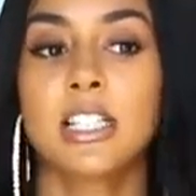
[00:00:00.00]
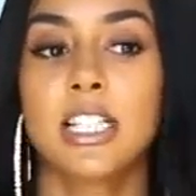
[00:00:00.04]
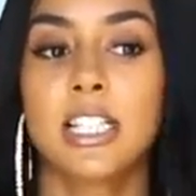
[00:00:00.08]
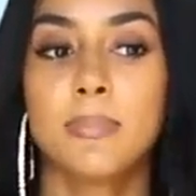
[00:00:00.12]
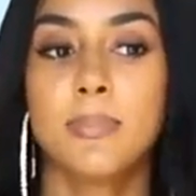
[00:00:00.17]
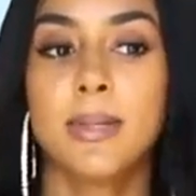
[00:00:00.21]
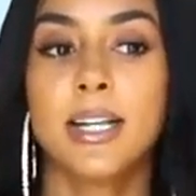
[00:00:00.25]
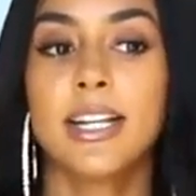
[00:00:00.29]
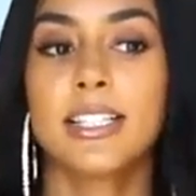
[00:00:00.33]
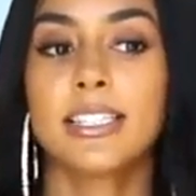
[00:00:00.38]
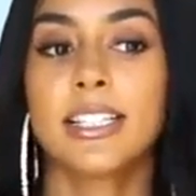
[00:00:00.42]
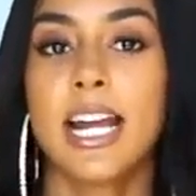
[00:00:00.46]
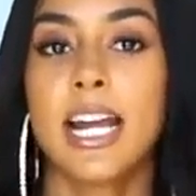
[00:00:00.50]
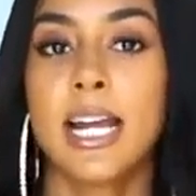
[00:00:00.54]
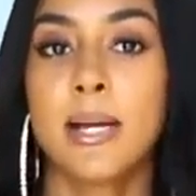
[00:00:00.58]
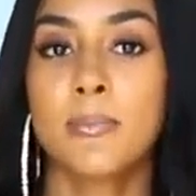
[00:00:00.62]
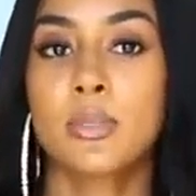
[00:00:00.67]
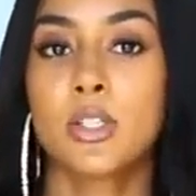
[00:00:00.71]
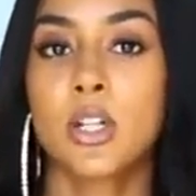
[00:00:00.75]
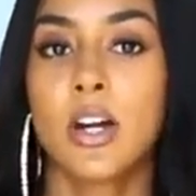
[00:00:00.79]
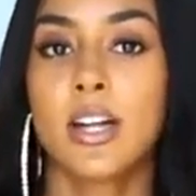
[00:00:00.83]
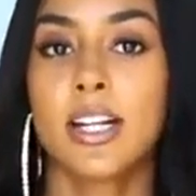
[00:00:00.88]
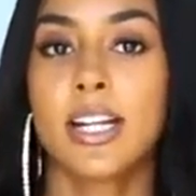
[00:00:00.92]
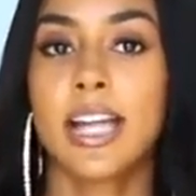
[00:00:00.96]
Just because I
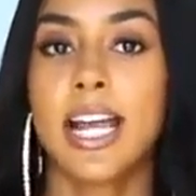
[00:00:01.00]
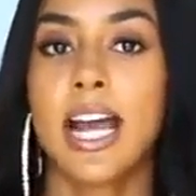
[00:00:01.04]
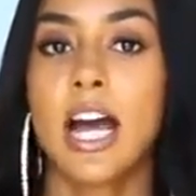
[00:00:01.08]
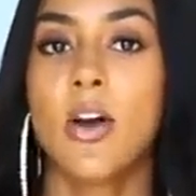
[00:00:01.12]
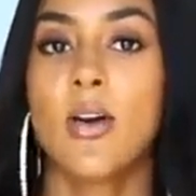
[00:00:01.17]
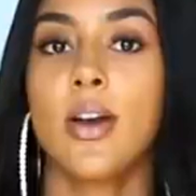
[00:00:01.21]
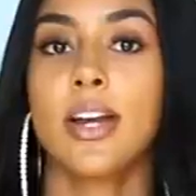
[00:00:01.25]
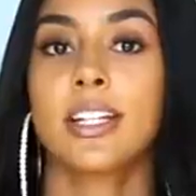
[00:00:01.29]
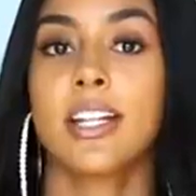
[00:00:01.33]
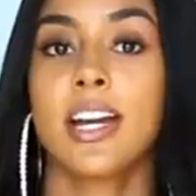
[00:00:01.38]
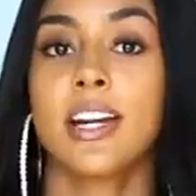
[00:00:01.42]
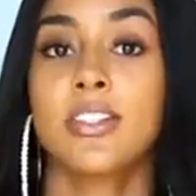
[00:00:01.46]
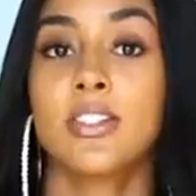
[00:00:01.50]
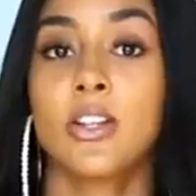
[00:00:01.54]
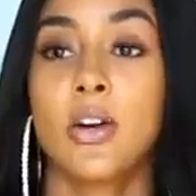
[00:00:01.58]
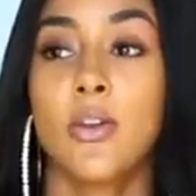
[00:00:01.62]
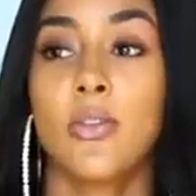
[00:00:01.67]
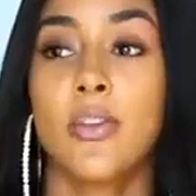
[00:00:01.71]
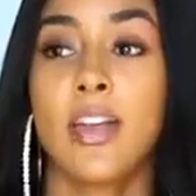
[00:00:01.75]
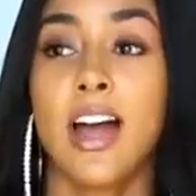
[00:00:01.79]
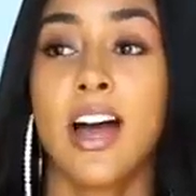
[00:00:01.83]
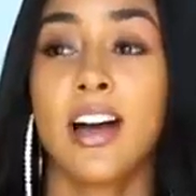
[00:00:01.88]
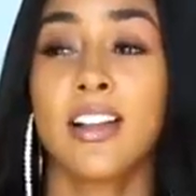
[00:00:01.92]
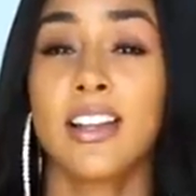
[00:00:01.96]
am starting out and I
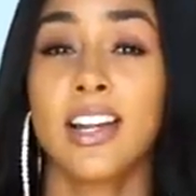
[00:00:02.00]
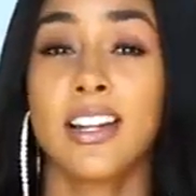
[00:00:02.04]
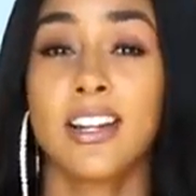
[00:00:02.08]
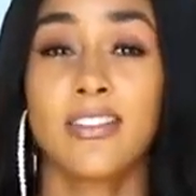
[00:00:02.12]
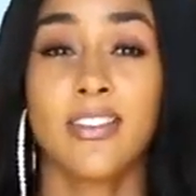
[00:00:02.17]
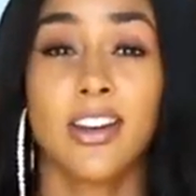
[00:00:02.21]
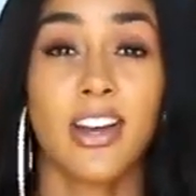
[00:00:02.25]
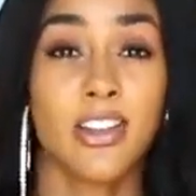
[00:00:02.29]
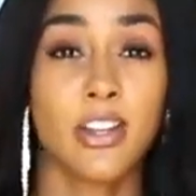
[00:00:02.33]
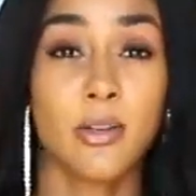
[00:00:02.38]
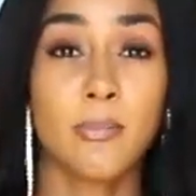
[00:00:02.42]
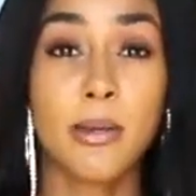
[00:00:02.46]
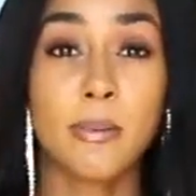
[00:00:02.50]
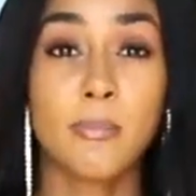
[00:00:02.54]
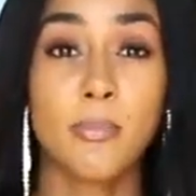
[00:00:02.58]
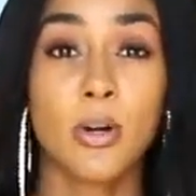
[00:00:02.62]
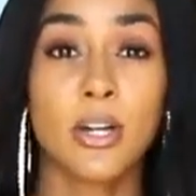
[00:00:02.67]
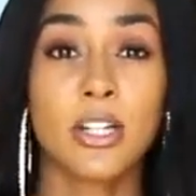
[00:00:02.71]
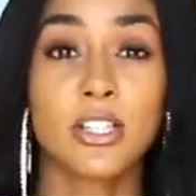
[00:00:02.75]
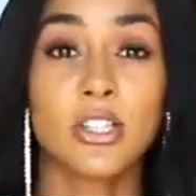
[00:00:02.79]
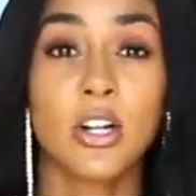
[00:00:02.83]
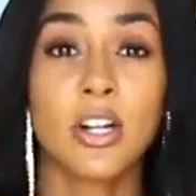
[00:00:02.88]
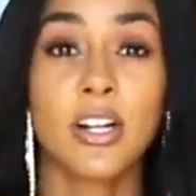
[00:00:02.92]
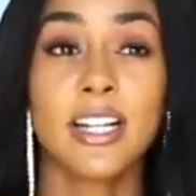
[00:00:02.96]
know that a lot of other
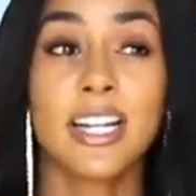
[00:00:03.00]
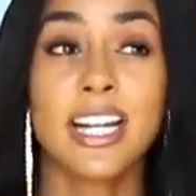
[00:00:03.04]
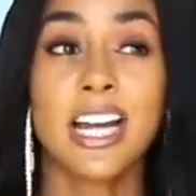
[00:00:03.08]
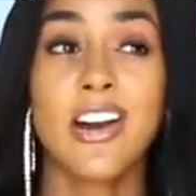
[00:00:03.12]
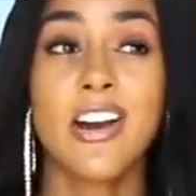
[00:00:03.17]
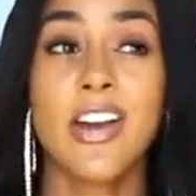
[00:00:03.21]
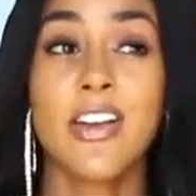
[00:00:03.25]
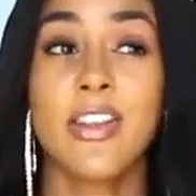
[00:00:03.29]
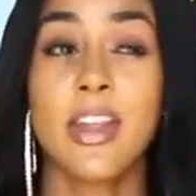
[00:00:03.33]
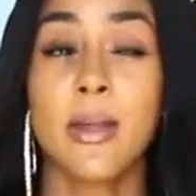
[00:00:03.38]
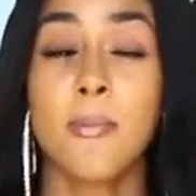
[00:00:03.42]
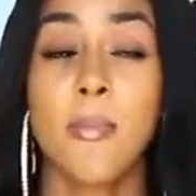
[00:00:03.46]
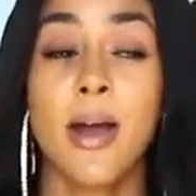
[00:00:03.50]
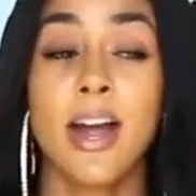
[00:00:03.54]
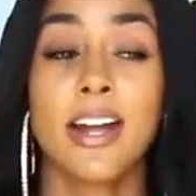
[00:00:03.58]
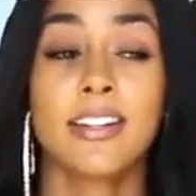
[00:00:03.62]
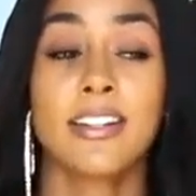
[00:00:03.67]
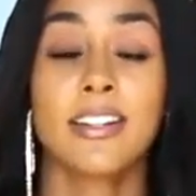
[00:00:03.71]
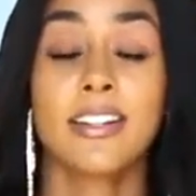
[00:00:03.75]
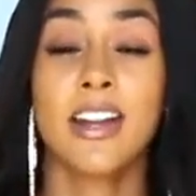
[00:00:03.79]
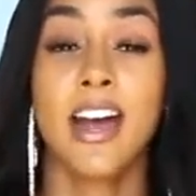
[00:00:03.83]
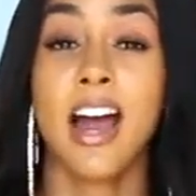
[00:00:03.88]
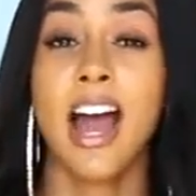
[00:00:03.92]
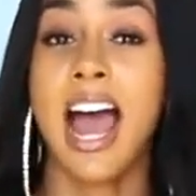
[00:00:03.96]
people are starting out and they
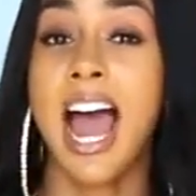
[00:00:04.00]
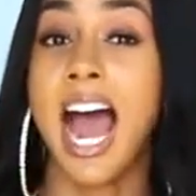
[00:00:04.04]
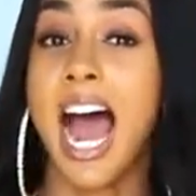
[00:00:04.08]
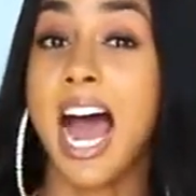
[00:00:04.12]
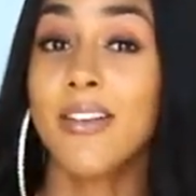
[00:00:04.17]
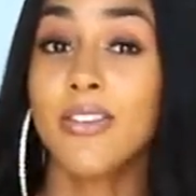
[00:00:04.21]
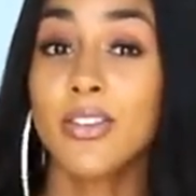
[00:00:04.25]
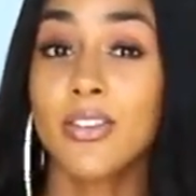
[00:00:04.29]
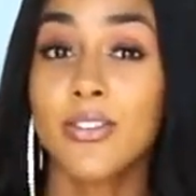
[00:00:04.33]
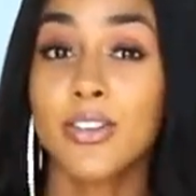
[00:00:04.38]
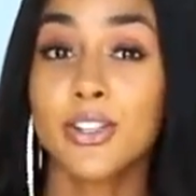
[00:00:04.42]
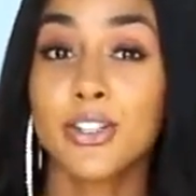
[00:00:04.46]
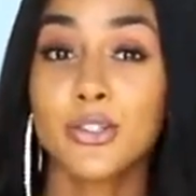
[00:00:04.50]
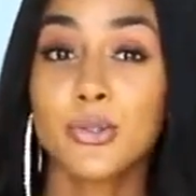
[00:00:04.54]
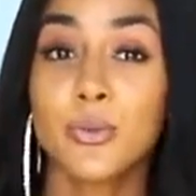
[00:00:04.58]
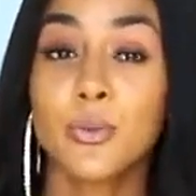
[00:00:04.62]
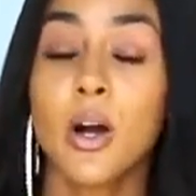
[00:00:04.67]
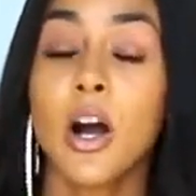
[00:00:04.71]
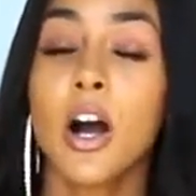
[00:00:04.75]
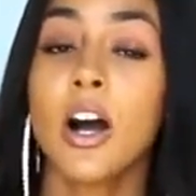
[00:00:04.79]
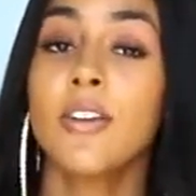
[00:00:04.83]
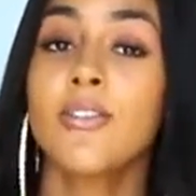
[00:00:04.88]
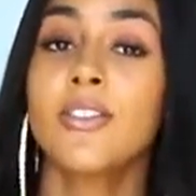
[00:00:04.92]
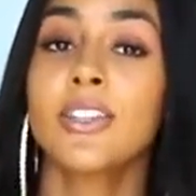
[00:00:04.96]
might not have a
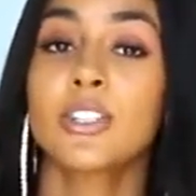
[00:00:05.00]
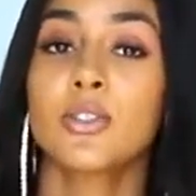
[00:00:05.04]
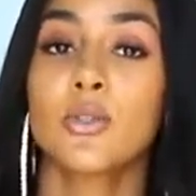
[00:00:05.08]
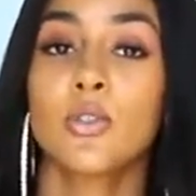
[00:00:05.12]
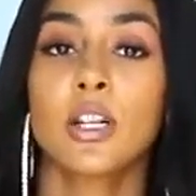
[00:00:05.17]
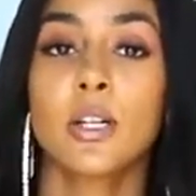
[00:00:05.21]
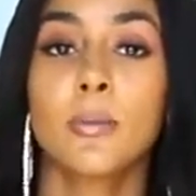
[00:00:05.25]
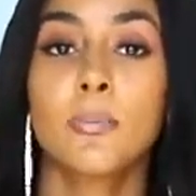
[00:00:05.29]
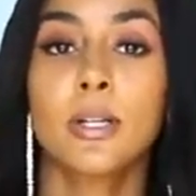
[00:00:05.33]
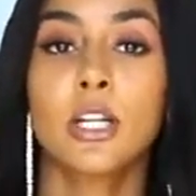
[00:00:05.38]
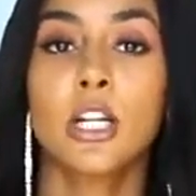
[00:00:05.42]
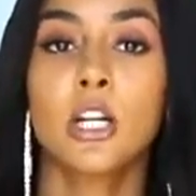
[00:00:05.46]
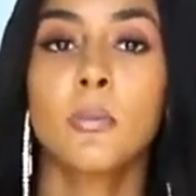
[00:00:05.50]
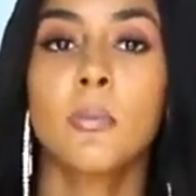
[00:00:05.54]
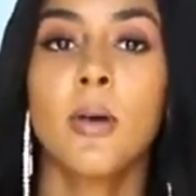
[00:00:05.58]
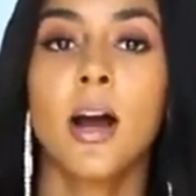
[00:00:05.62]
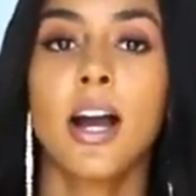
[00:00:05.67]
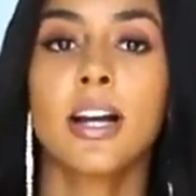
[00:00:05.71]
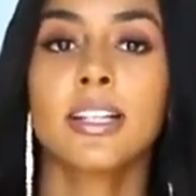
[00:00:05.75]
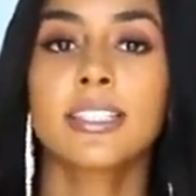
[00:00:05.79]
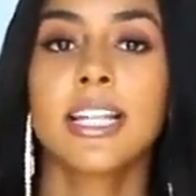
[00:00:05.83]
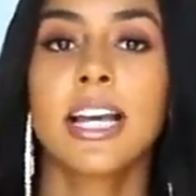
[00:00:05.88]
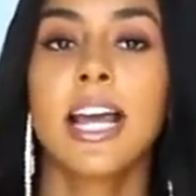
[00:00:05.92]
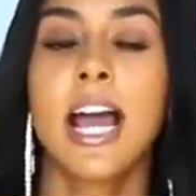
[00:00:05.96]
virtual office or a PO
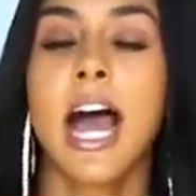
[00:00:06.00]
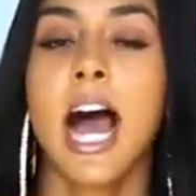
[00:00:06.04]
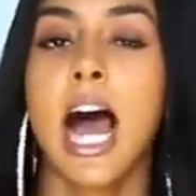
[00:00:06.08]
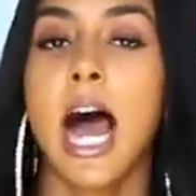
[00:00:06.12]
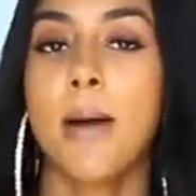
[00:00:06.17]
box,